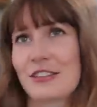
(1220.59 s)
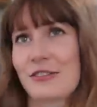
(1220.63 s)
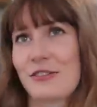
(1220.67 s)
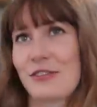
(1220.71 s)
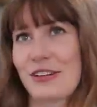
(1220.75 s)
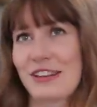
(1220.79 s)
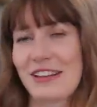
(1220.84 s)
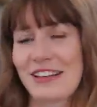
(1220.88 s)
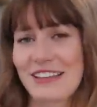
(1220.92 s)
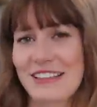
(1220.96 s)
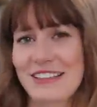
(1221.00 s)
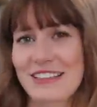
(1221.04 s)

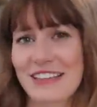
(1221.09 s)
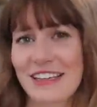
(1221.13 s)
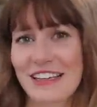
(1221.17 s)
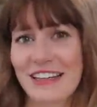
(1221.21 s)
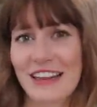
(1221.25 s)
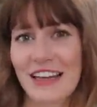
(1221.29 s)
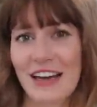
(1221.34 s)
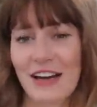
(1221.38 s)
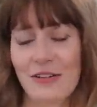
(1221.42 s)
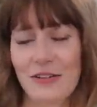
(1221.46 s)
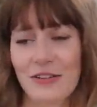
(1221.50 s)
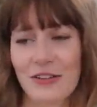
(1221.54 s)
different things
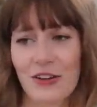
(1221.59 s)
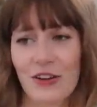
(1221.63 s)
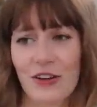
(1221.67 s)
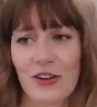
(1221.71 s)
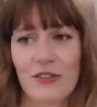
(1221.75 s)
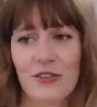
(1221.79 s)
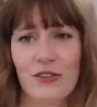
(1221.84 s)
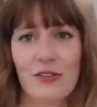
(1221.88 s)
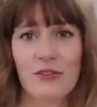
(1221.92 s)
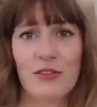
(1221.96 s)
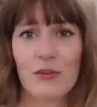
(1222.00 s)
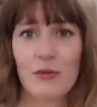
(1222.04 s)
like that without
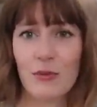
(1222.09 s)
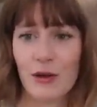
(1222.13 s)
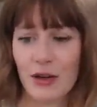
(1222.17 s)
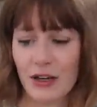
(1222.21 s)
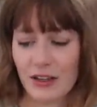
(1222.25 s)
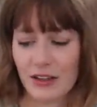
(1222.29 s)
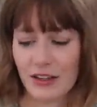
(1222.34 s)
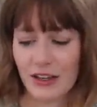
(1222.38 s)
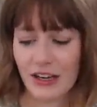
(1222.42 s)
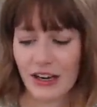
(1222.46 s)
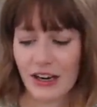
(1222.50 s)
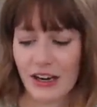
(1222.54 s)
having to flip
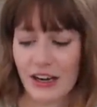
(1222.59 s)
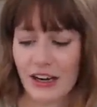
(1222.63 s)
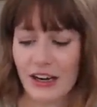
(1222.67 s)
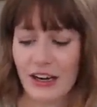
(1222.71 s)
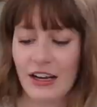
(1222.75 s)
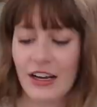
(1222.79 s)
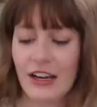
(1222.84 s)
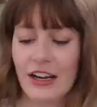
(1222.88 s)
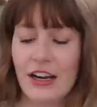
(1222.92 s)
on a light